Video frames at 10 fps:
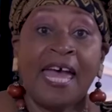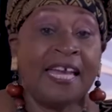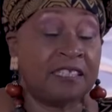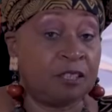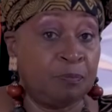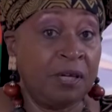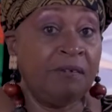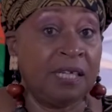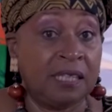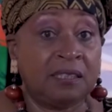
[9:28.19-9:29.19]

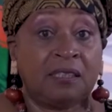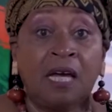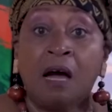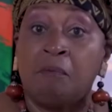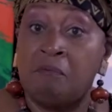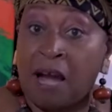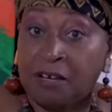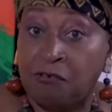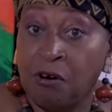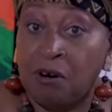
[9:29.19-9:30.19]
experienced
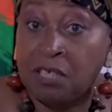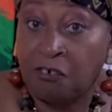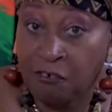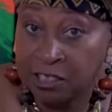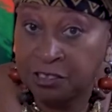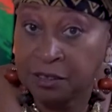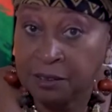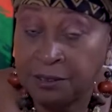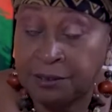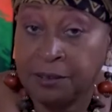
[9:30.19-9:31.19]

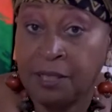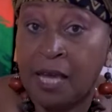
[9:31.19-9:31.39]
microaggressions,